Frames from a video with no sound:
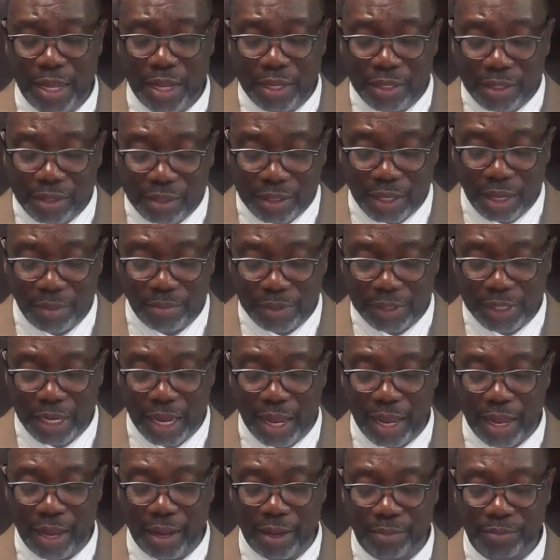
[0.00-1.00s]

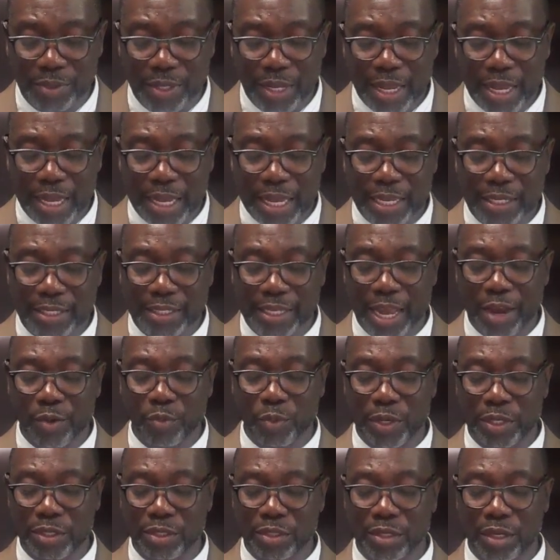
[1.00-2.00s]
sometimes it's a
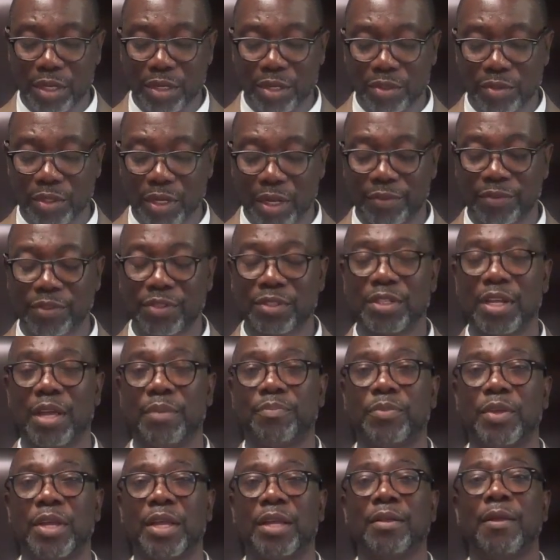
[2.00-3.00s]
result of
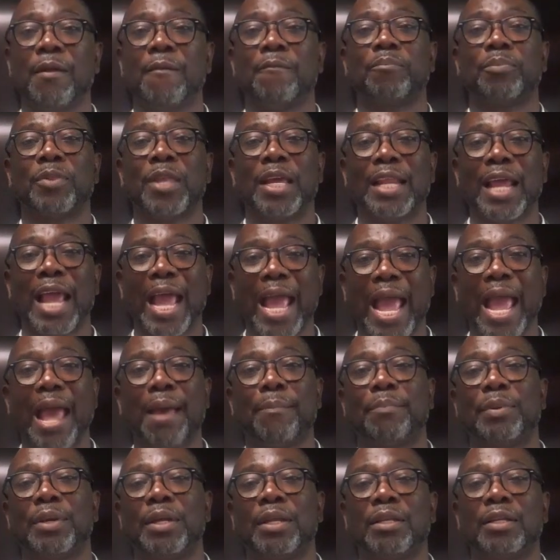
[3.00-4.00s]
something that
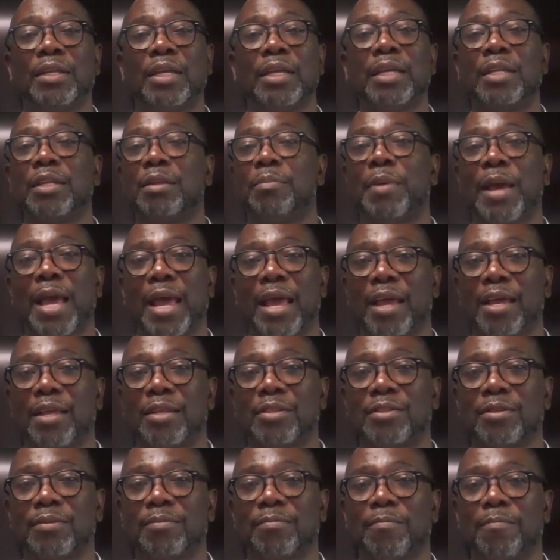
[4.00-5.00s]
happened in the
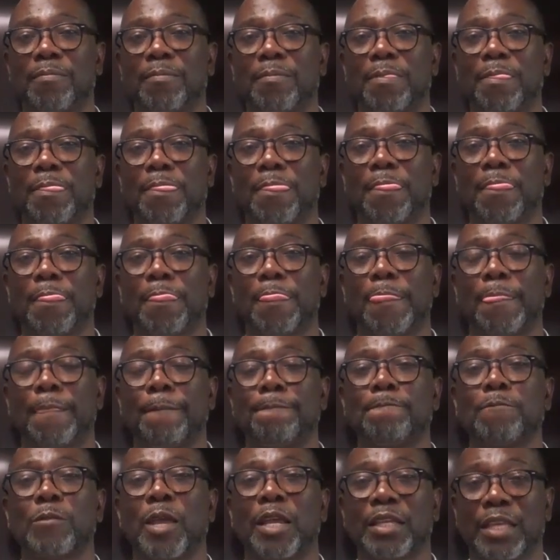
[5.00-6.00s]
past.
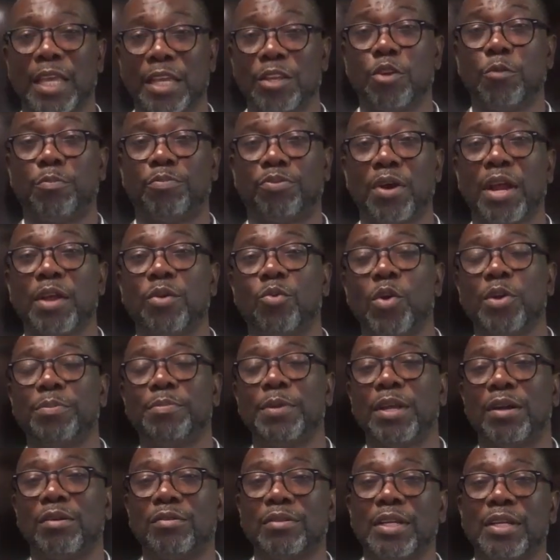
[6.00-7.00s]
Can you pray with
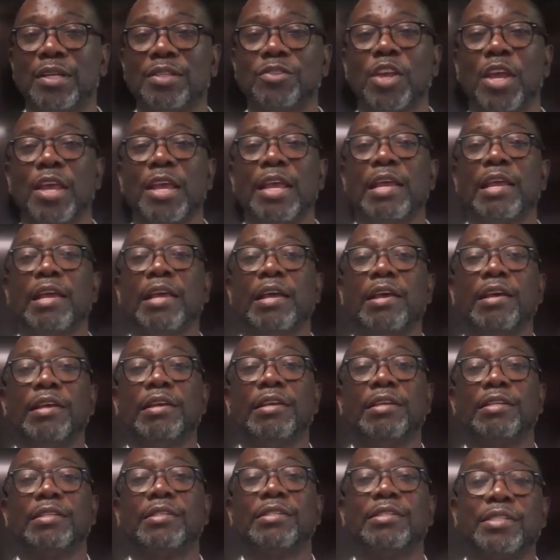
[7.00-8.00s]
me on this?
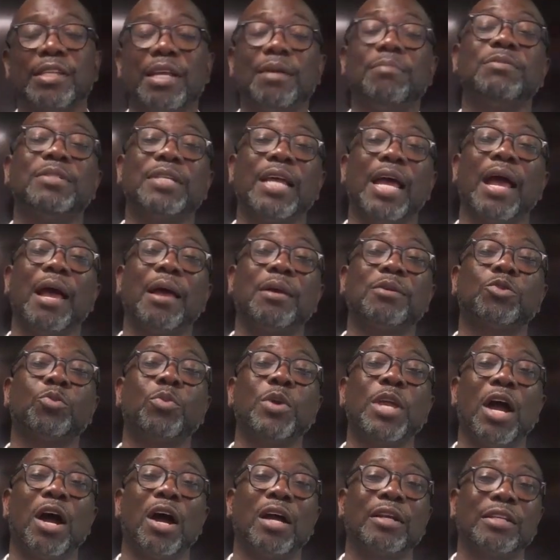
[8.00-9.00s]
Sometimes
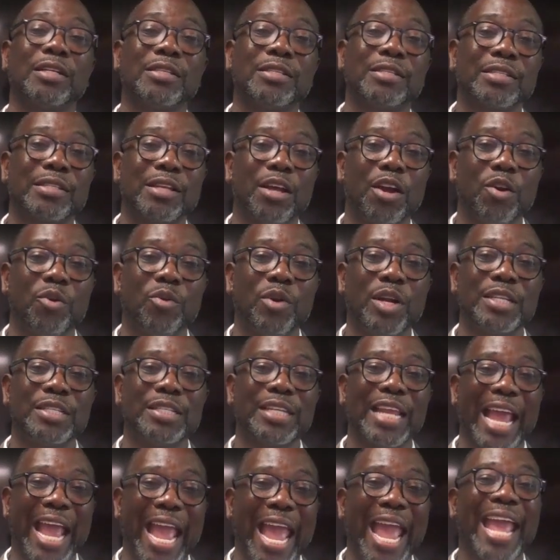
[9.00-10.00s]
we are
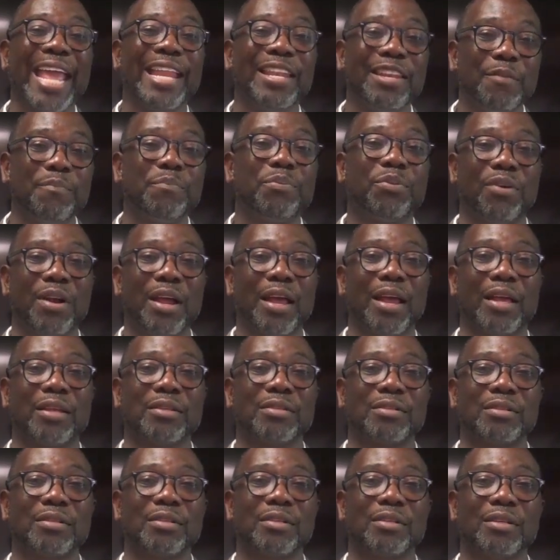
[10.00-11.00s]
discouraged and
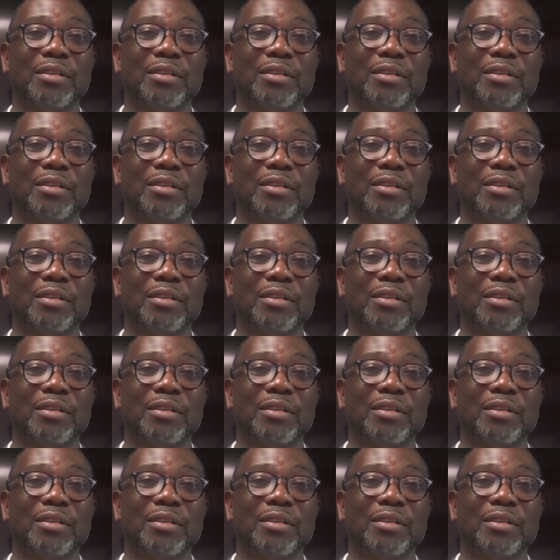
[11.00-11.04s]
depressed